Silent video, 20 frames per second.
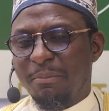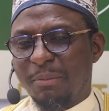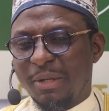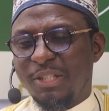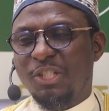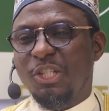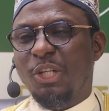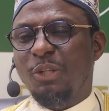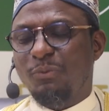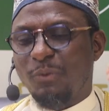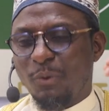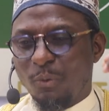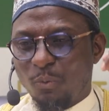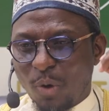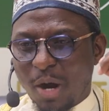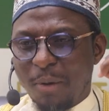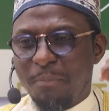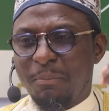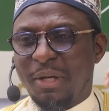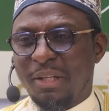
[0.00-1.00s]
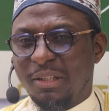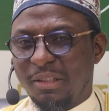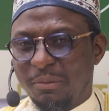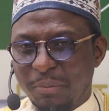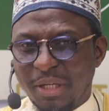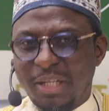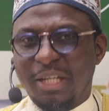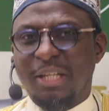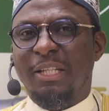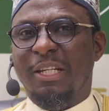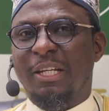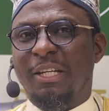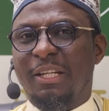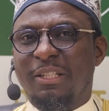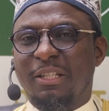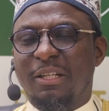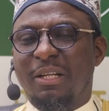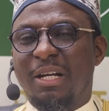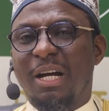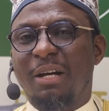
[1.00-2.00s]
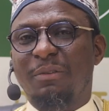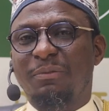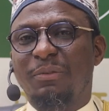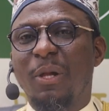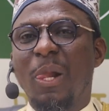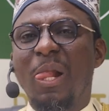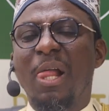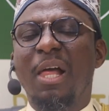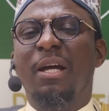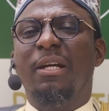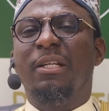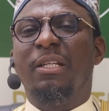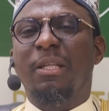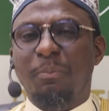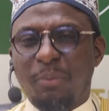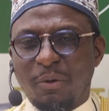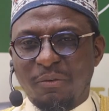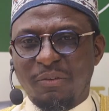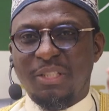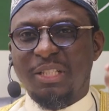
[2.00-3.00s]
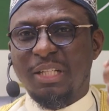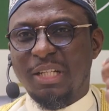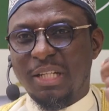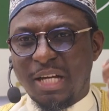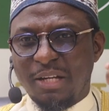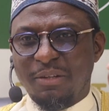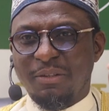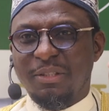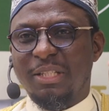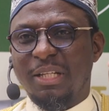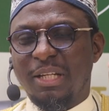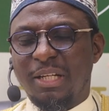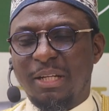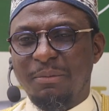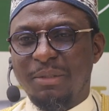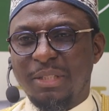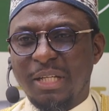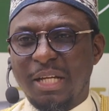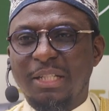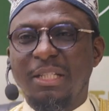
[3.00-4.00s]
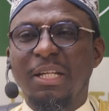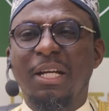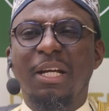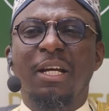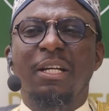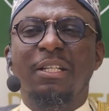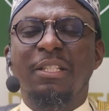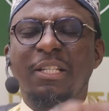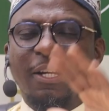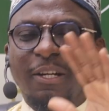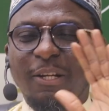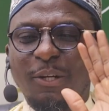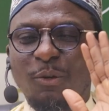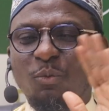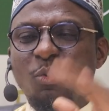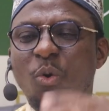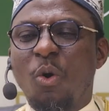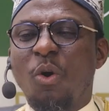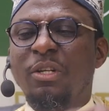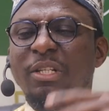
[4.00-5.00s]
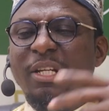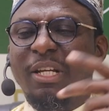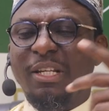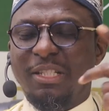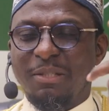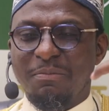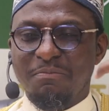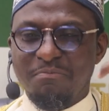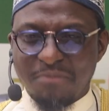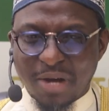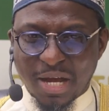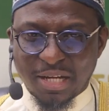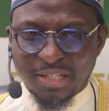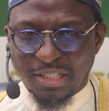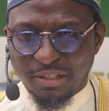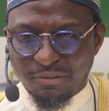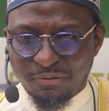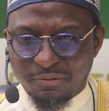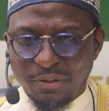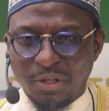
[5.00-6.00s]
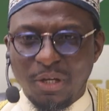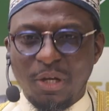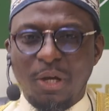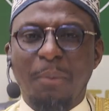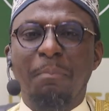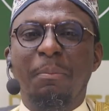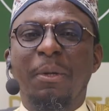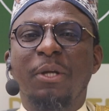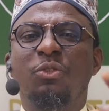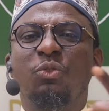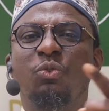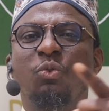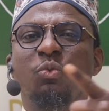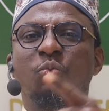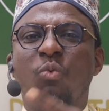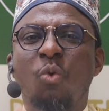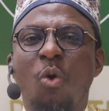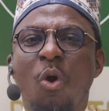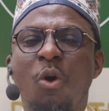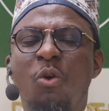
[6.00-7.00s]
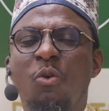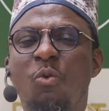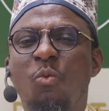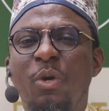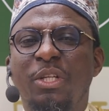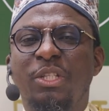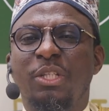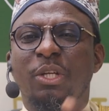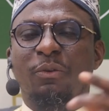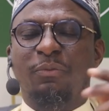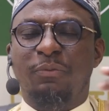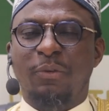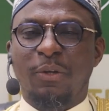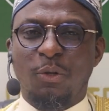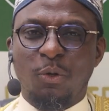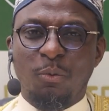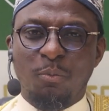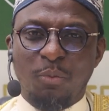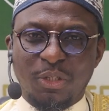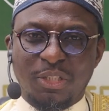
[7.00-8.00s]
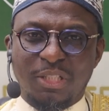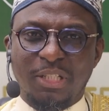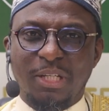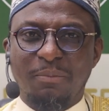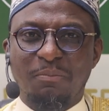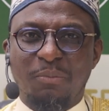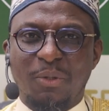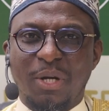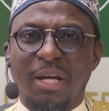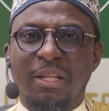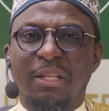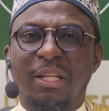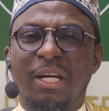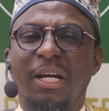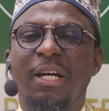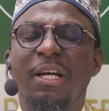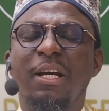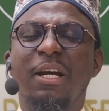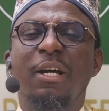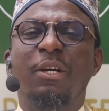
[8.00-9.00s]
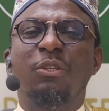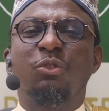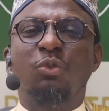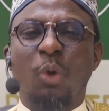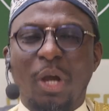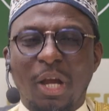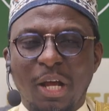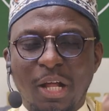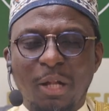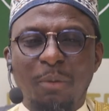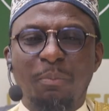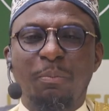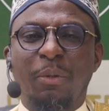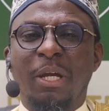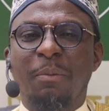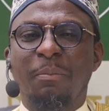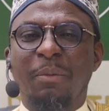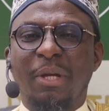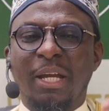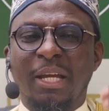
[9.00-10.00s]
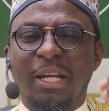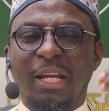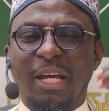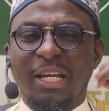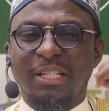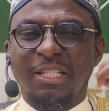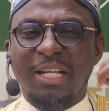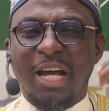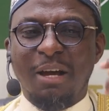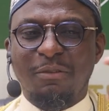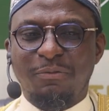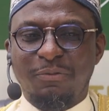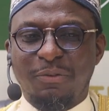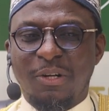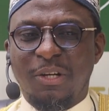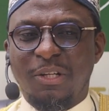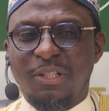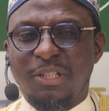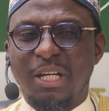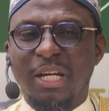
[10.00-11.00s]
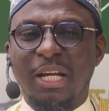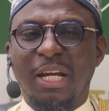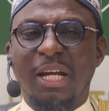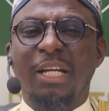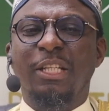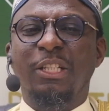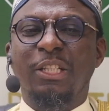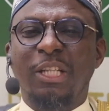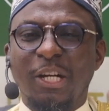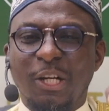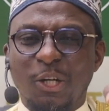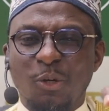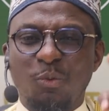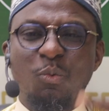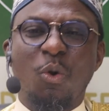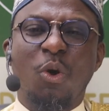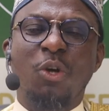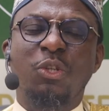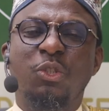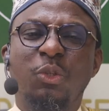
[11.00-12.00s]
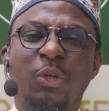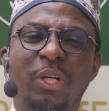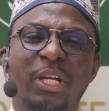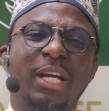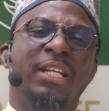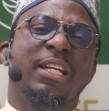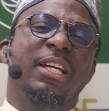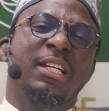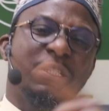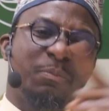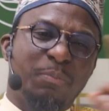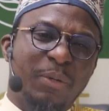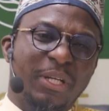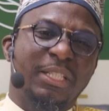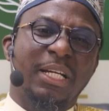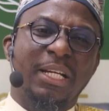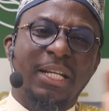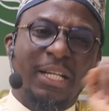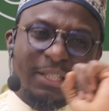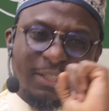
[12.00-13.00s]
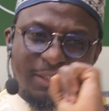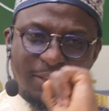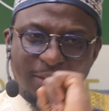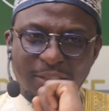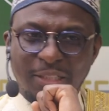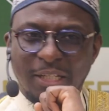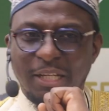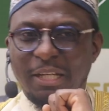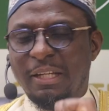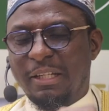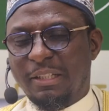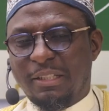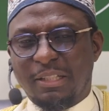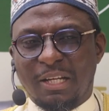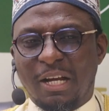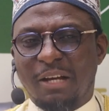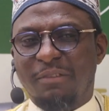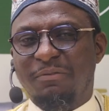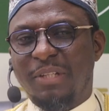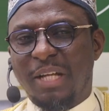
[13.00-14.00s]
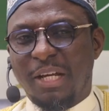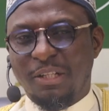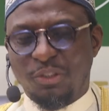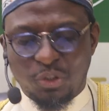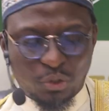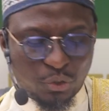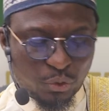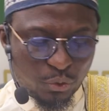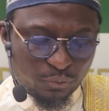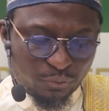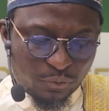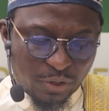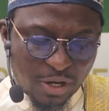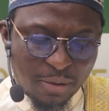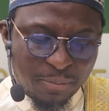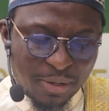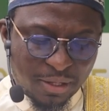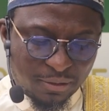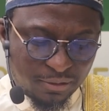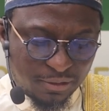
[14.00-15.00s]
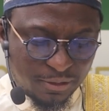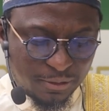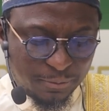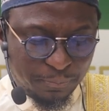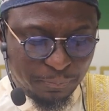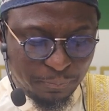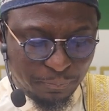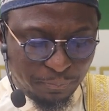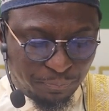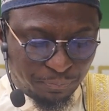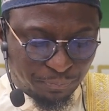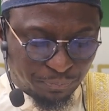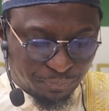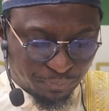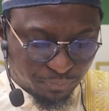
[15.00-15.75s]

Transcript: masjid for 1 month making i'tikaf. The Prophet sallallahu alaihi wasallam said, the reward is massive, but to walk with your fellow Muslim brother to help him in his affairs, the reward you get is better than the i'tikaf that you do for a month.